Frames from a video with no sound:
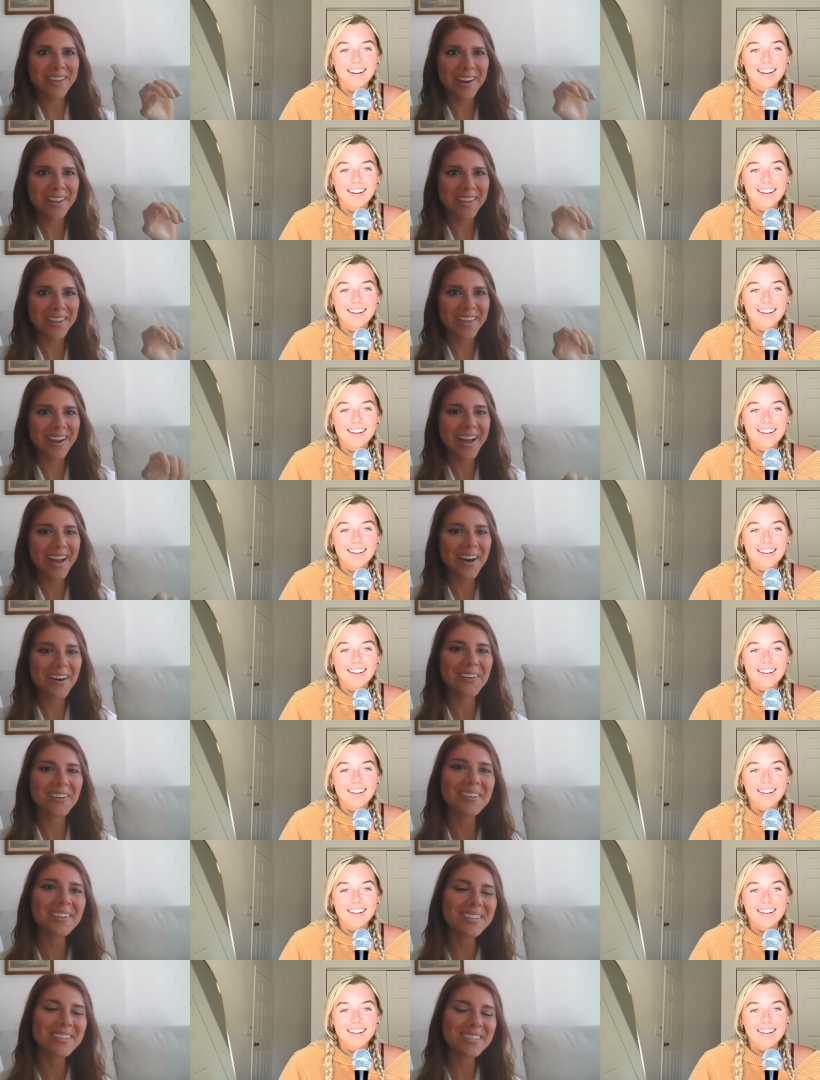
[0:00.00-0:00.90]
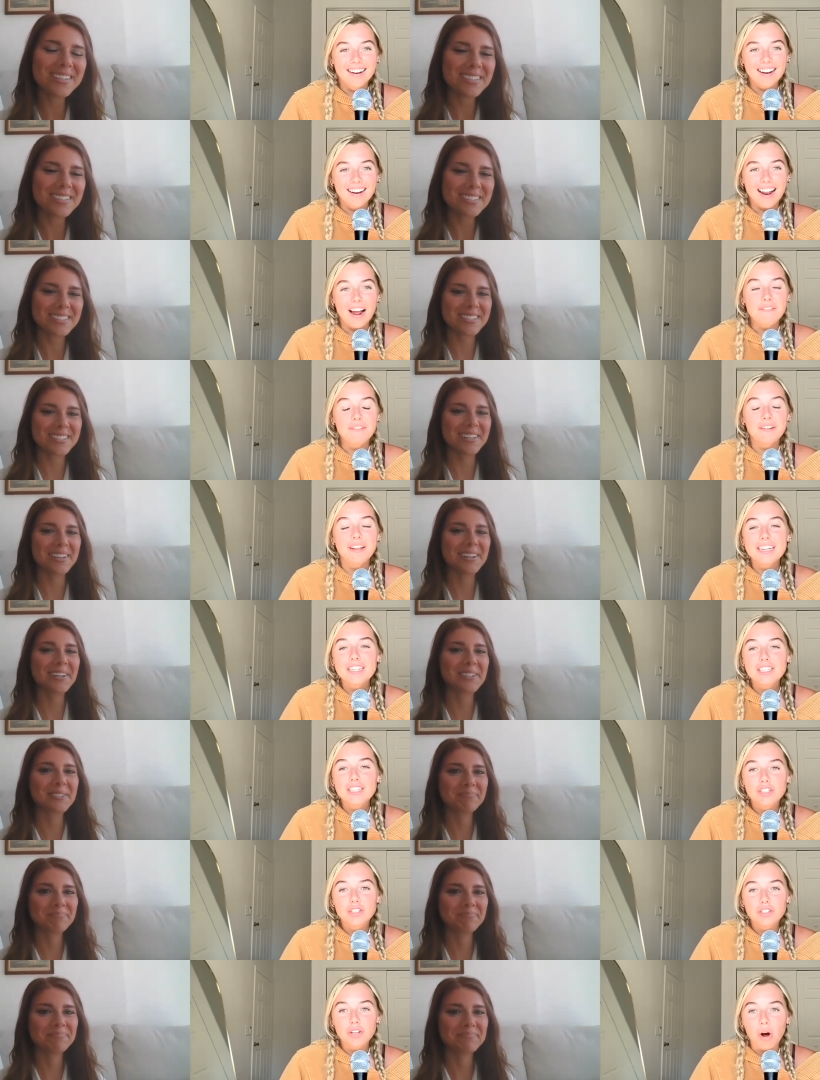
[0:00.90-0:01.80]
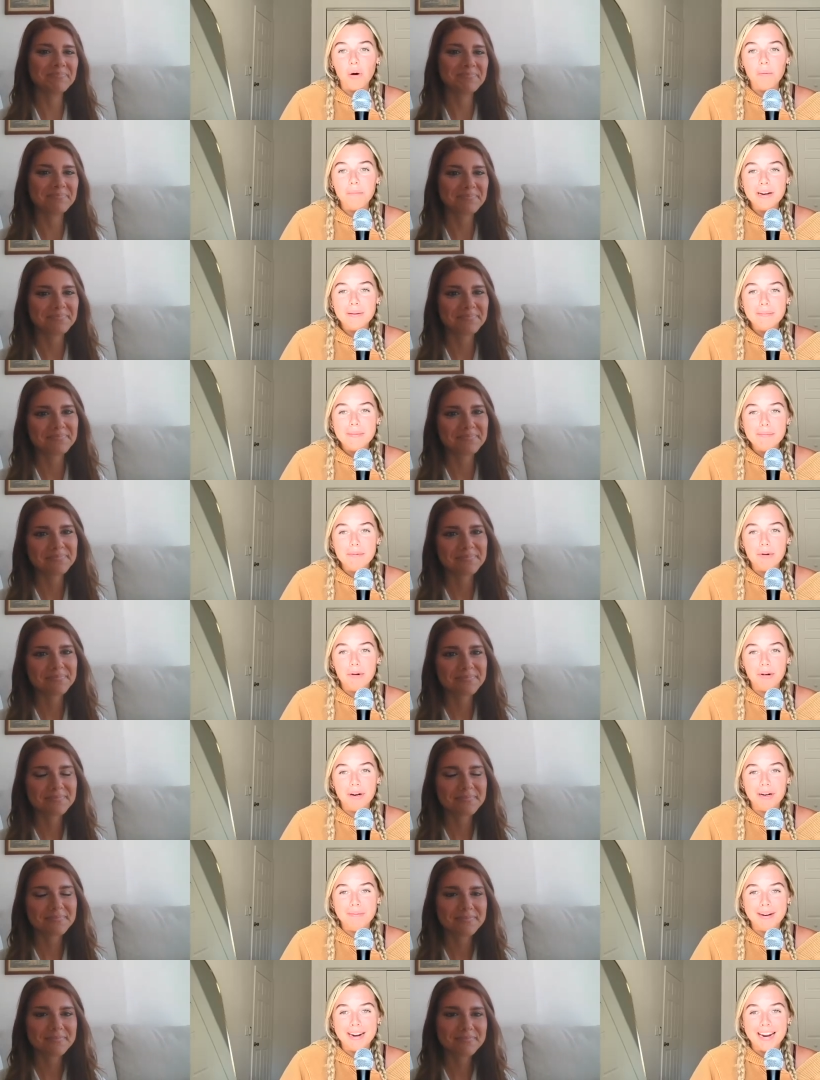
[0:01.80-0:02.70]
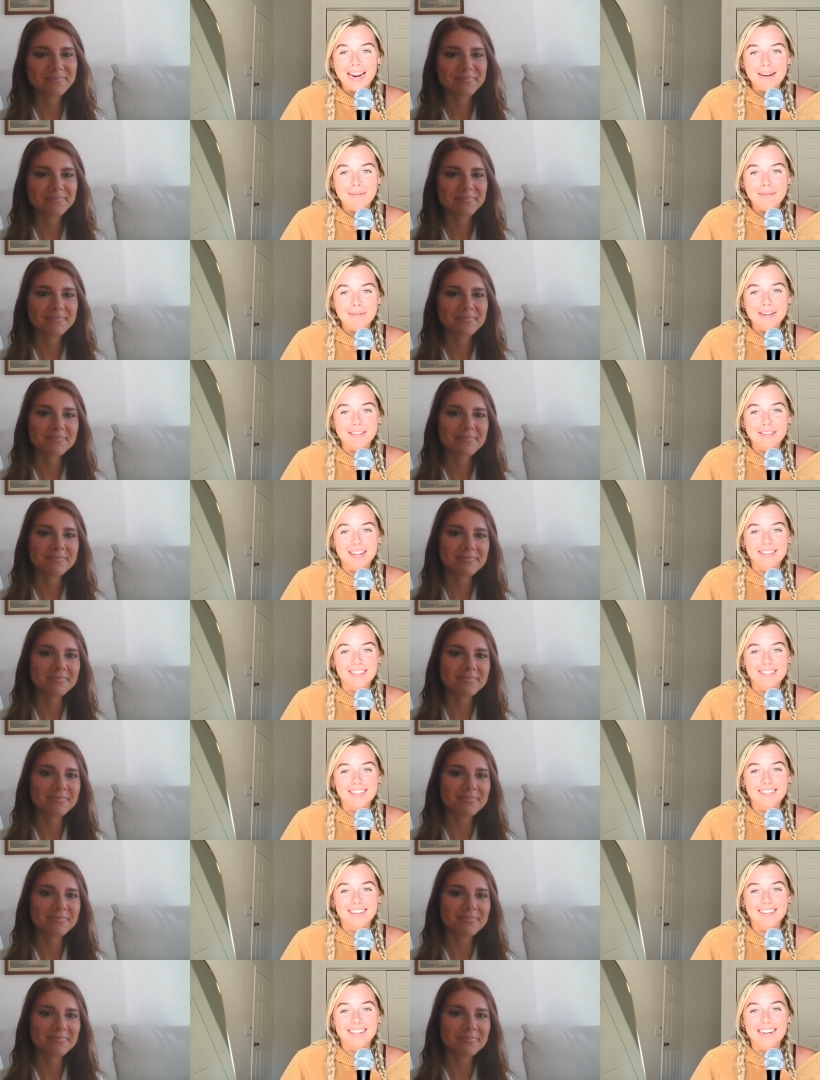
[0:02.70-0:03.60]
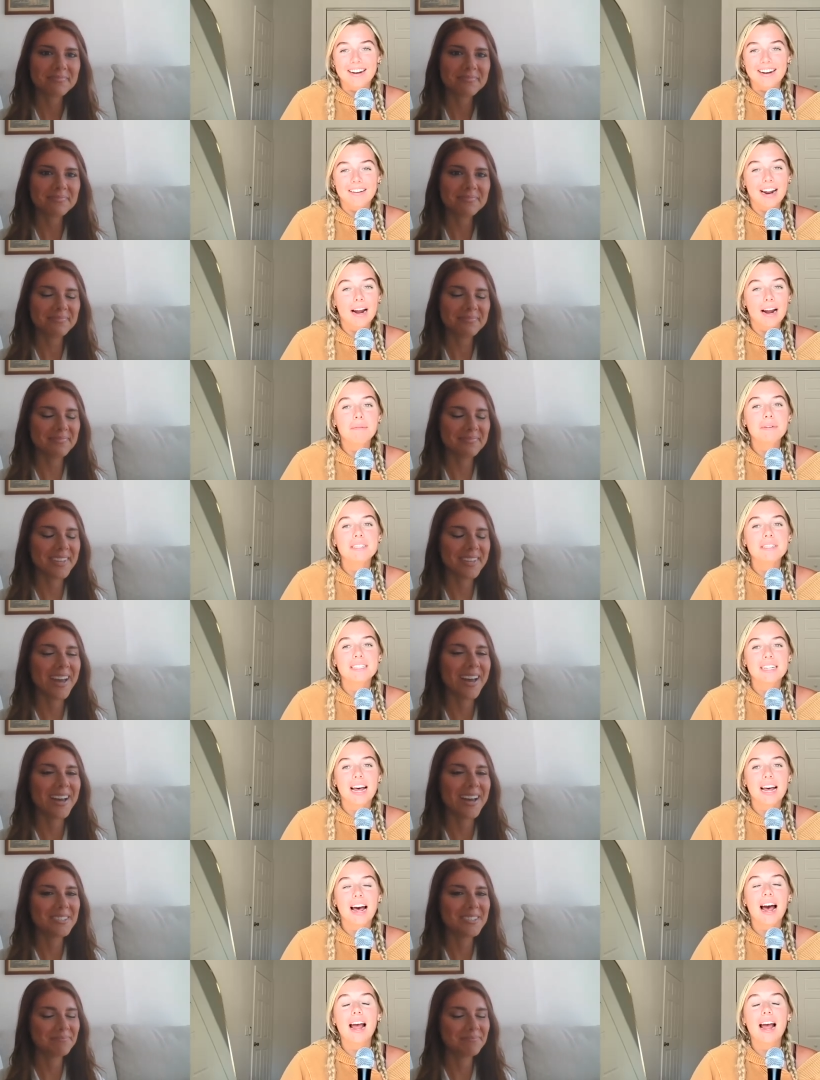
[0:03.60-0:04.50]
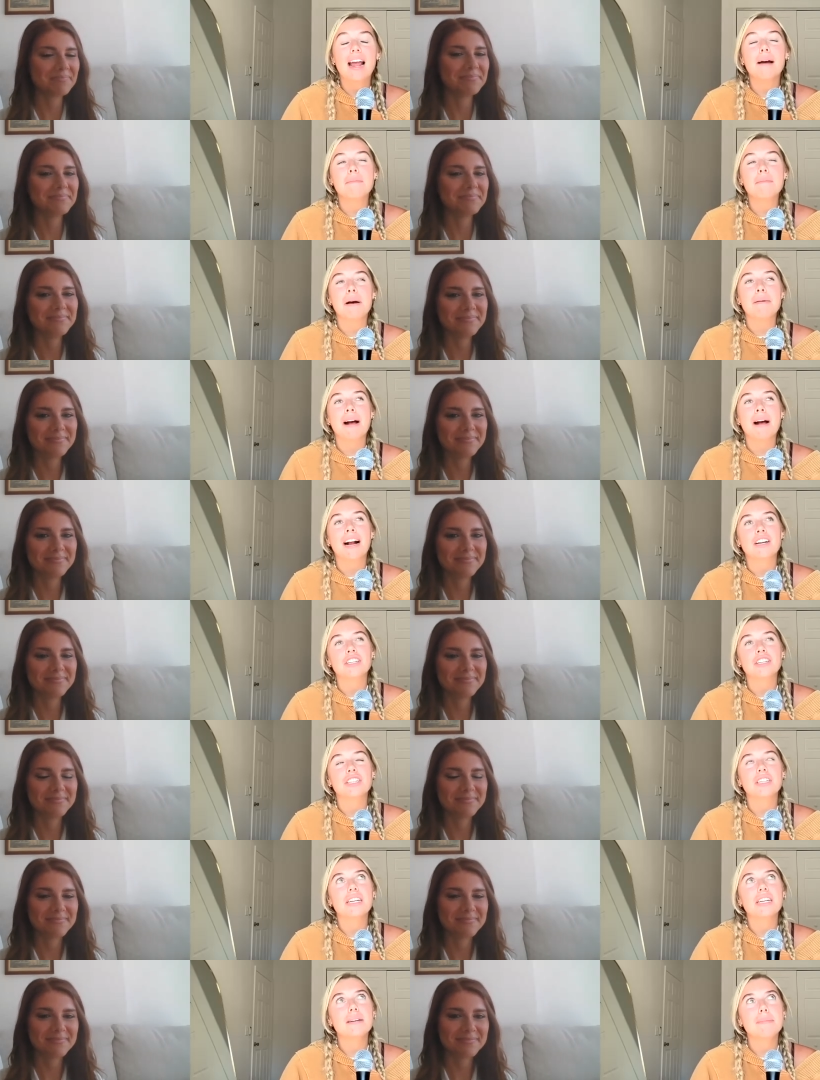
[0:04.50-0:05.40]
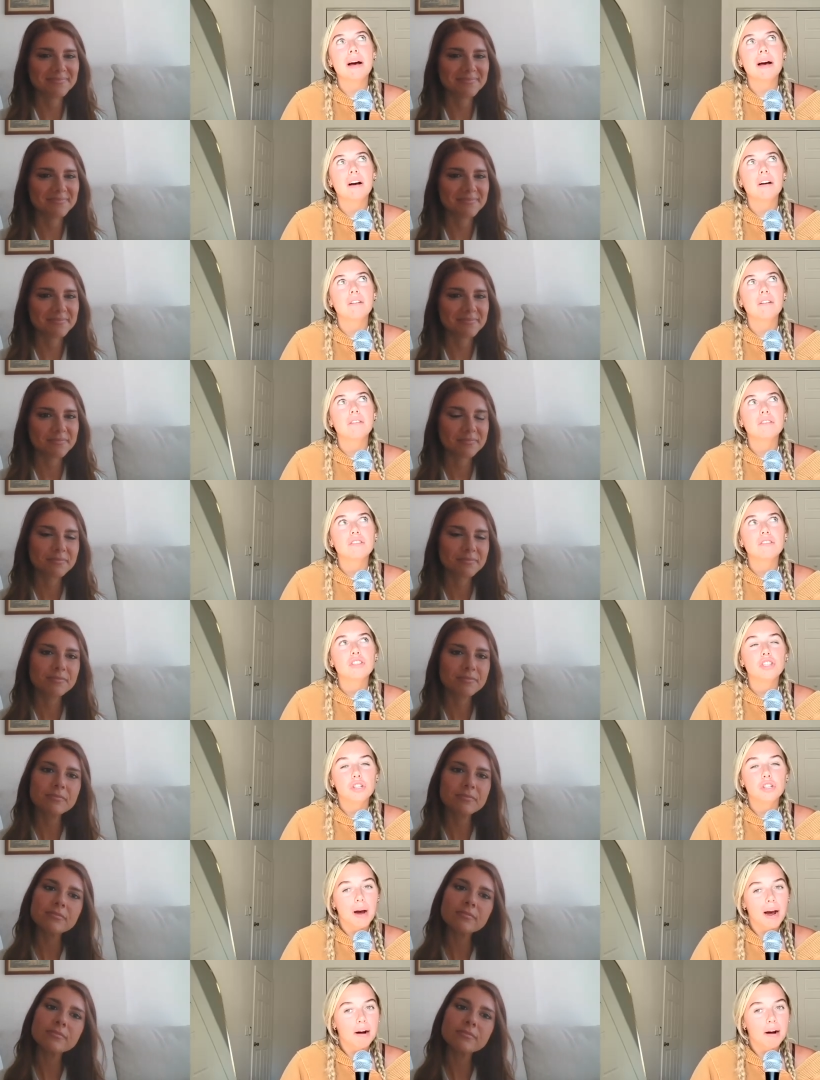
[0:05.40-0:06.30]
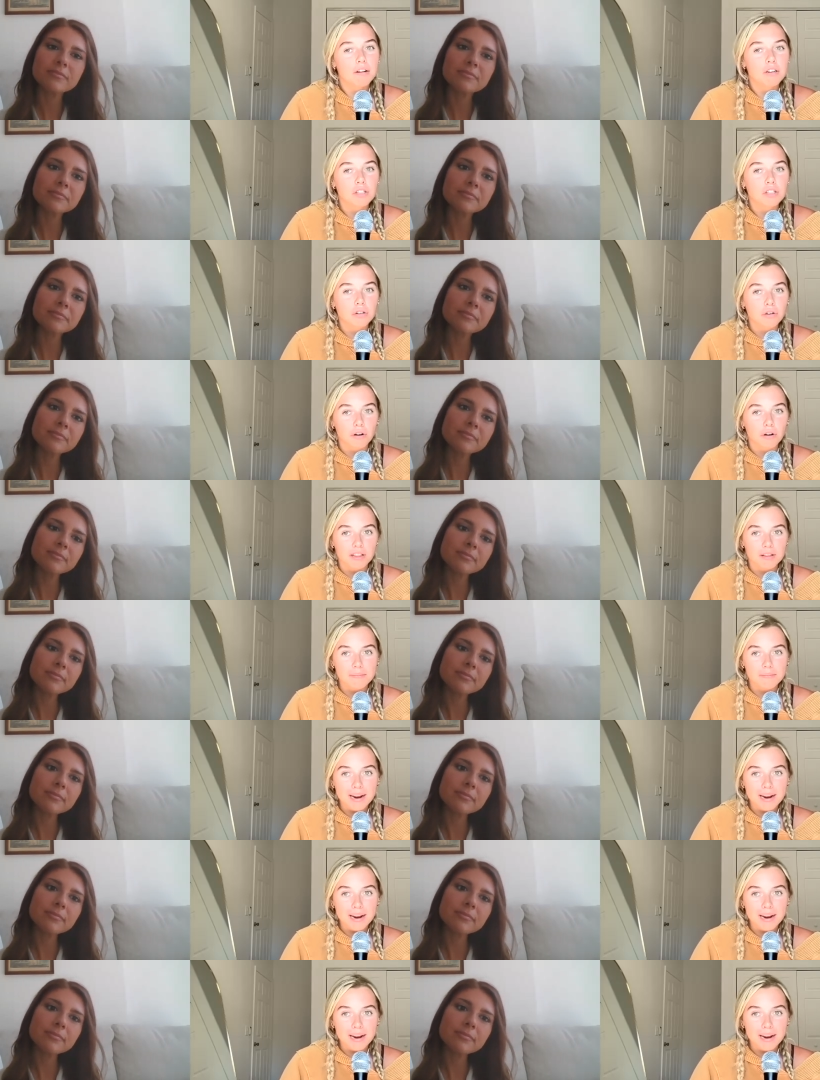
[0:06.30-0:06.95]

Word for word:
Speaker 1: we gotta get out. I feel so. like so many people were in Miami when that was going down. I was I am actually about two hours north of